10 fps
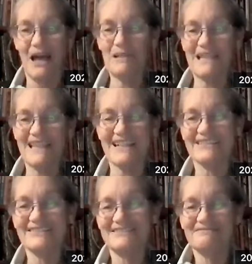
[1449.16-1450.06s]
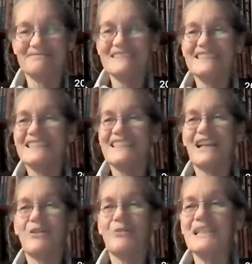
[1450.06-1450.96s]
I'll be there.
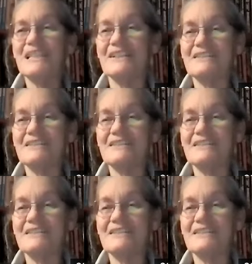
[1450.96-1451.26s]
Me so, too.